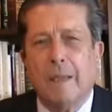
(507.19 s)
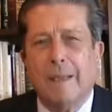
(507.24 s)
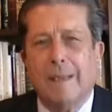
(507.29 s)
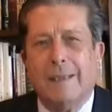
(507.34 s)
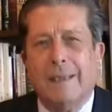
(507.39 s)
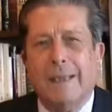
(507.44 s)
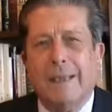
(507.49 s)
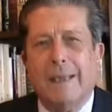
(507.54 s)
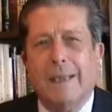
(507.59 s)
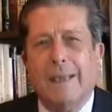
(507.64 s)

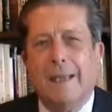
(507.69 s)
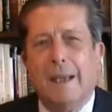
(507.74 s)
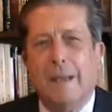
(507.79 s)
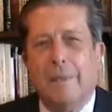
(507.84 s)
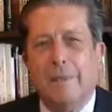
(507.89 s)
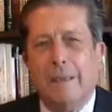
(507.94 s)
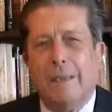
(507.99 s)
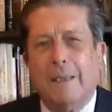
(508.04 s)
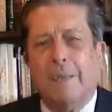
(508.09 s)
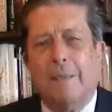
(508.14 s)
the
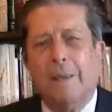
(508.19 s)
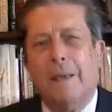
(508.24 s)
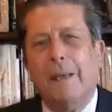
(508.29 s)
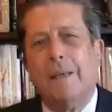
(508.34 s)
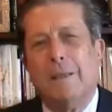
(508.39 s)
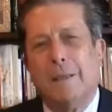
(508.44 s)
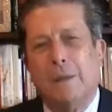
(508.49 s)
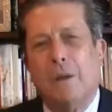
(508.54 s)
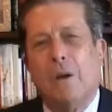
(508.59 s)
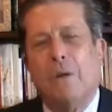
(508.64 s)

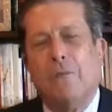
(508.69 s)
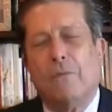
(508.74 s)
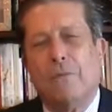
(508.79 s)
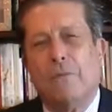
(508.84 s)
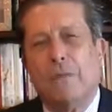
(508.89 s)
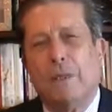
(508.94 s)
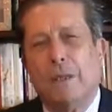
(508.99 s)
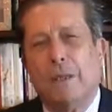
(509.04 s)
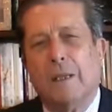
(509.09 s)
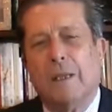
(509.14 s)
habitability of
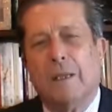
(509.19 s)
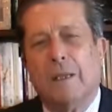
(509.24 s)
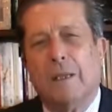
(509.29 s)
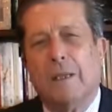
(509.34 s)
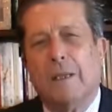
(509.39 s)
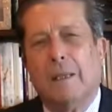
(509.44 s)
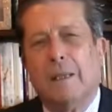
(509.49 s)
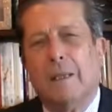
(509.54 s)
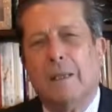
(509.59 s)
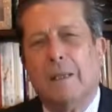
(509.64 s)

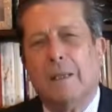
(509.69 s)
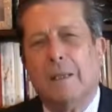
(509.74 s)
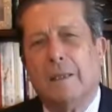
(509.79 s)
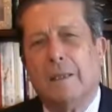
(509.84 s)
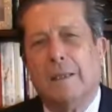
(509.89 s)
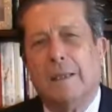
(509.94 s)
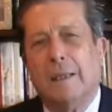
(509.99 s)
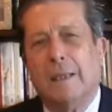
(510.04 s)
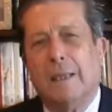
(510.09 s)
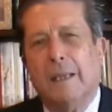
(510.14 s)

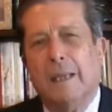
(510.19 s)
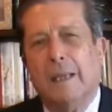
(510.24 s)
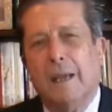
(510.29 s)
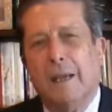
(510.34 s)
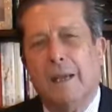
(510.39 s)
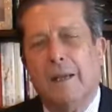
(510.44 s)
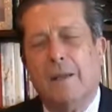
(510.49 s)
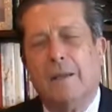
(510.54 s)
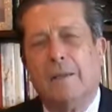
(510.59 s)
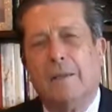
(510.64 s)
the
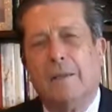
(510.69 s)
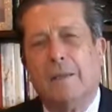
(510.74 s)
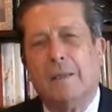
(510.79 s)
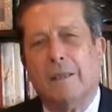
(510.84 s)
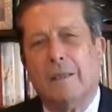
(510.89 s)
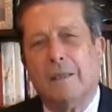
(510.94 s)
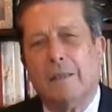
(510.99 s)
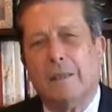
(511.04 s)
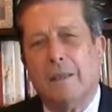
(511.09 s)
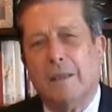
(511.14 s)
earth
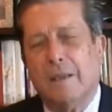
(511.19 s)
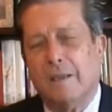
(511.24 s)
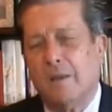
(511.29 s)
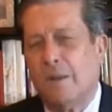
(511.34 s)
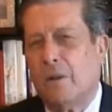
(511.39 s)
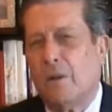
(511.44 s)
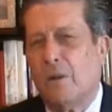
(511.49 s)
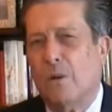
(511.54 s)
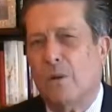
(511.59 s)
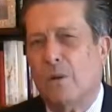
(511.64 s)
as
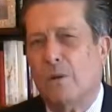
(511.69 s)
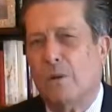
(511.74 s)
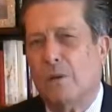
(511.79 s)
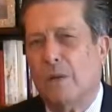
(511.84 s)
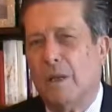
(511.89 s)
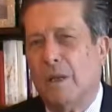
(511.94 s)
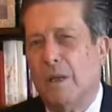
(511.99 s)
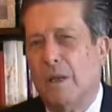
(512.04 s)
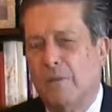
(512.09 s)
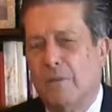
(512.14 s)
a whole
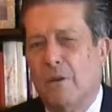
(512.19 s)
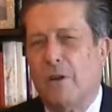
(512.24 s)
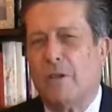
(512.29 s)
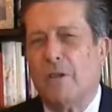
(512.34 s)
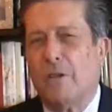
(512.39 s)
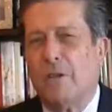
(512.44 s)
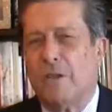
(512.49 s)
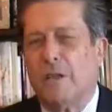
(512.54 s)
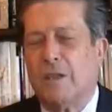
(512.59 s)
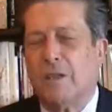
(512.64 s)
for
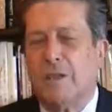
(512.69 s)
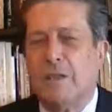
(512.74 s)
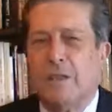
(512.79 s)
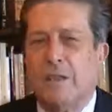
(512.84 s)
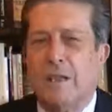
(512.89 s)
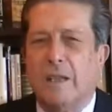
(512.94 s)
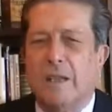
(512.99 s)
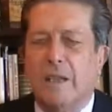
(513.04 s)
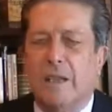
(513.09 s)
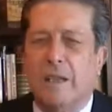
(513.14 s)
the
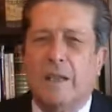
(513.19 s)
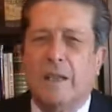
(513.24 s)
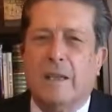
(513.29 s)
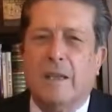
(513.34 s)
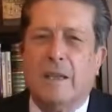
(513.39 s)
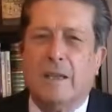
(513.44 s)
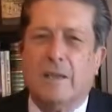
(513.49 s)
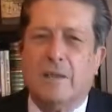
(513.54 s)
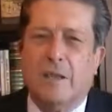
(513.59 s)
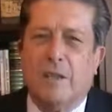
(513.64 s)
succeeding
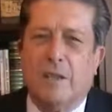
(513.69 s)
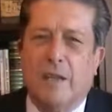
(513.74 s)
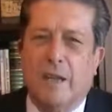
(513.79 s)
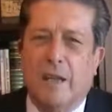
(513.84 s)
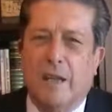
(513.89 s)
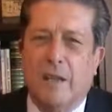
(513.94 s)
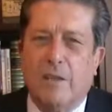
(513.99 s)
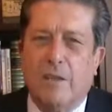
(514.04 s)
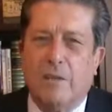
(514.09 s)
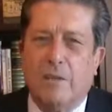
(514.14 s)

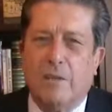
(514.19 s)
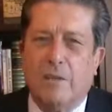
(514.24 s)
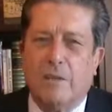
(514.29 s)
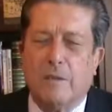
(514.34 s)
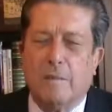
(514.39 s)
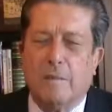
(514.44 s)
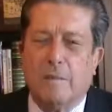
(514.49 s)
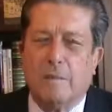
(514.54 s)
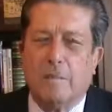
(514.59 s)
generations.